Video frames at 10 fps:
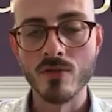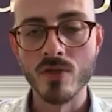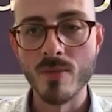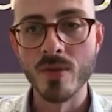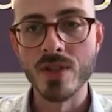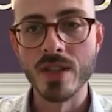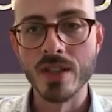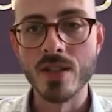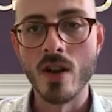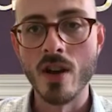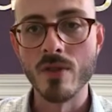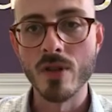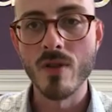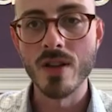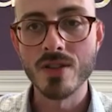to respond to the entire
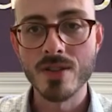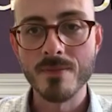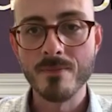request.